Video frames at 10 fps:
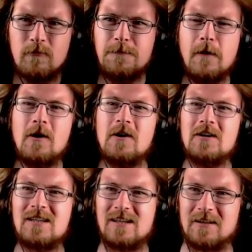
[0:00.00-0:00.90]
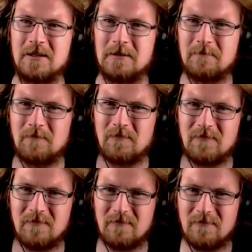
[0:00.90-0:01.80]
Firstly...
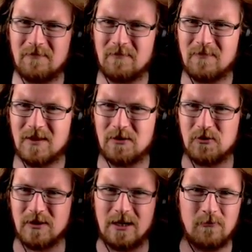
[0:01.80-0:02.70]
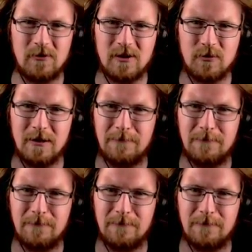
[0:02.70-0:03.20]
Chuck that water away.